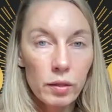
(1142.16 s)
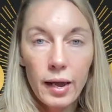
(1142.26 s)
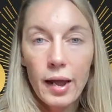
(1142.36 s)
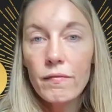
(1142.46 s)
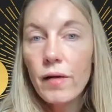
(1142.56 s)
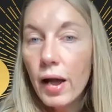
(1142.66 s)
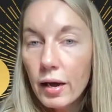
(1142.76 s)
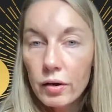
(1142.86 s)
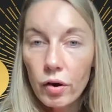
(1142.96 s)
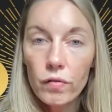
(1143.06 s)
that they have
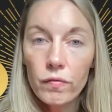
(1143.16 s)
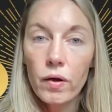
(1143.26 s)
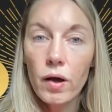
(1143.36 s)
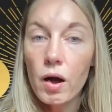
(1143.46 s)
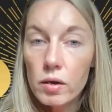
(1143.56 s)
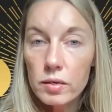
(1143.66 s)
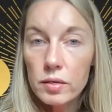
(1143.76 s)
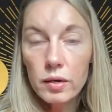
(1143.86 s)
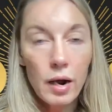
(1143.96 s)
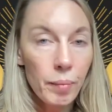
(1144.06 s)
had over us
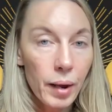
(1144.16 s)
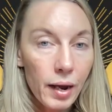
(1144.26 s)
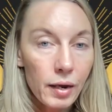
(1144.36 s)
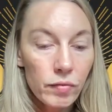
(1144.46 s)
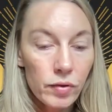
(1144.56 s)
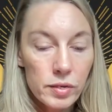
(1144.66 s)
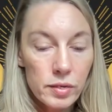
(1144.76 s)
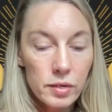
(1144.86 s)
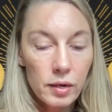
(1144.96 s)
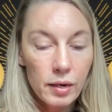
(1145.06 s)
and our
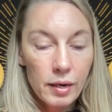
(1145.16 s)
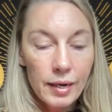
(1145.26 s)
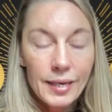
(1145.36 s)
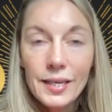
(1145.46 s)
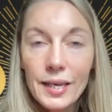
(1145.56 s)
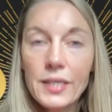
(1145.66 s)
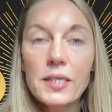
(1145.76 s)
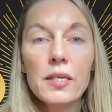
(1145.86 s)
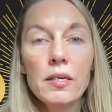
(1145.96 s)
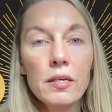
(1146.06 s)
behaviors is
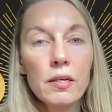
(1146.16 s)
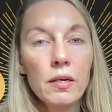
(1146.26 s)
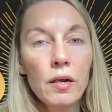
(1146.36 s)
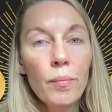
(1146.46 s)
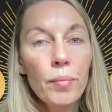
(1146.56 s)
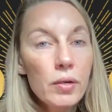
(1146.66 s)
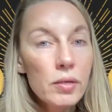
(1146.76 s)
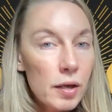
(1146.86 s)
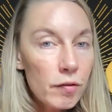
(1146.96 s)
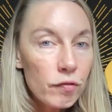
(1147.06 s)
lessened,
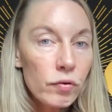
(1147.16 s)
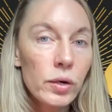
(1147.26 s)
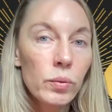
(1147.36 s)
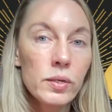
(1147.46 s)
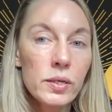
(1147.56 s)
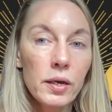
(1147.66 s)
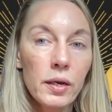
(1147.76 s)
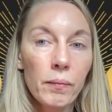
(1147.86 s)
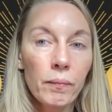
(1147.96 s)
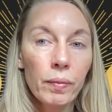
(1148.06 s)
because their
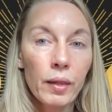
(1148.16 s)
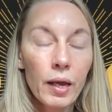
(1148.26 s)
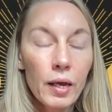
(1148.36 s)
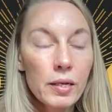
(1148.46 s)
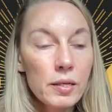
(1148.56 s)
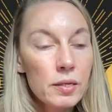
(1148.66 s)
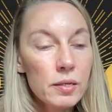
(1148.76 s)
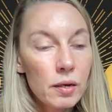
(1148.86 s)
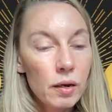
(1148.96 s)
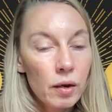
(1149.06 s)
frequency
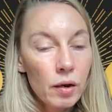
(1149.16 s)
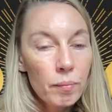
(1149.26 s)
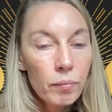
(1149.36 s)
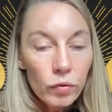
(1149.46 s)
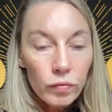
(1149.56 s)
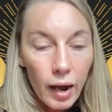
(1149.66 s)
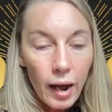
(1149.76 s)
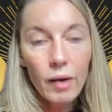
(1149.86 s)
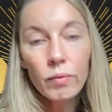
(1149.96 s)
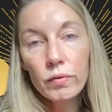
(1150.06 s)
is moved
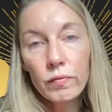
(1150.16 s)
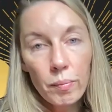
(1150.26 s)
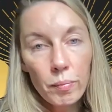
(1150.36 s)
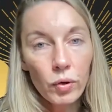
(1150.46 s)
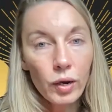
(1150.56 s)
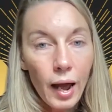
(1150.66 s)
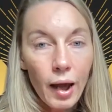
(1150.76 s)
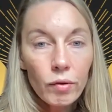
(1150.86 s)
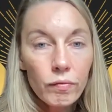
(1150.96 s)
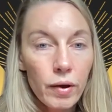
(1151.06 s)
out of our body,
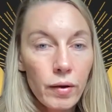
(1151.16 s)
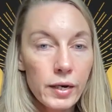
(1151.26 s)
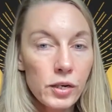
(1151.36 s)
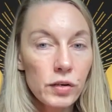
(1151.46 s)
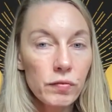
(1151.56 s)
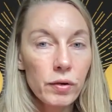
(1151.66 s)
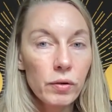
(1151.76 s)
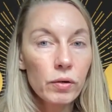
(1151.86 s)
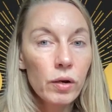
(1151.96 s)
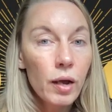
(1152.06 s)
out of our energy
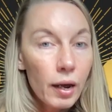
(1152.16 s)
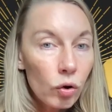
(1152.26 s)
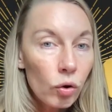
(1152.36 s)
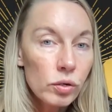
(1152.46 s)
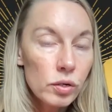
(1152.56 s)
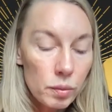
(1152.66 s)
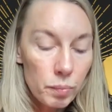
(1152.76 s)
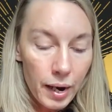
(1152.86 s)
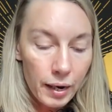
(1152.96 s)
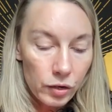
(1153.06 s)
field, and onto the
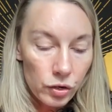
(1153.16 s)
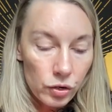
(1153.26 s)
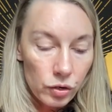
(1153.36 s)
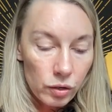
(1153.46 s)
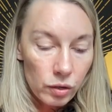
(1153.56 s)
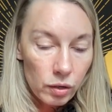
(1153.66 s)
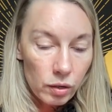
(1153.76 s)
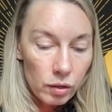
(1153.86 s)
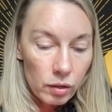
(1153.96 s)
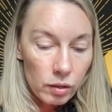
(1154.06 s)
page.
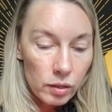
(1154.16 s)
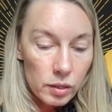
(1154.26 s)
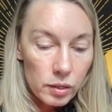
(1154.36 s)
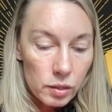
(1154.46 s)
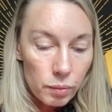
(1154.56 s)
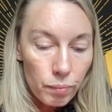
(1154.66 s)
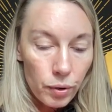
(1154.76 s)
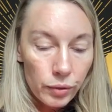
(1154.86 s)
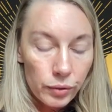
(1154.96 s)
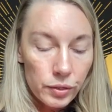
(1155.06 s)
This is the
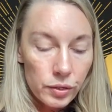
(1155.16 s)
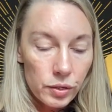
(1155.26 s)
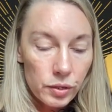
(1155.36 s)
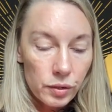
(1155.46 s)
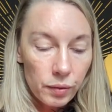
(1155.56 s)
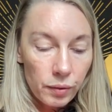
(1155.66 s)
most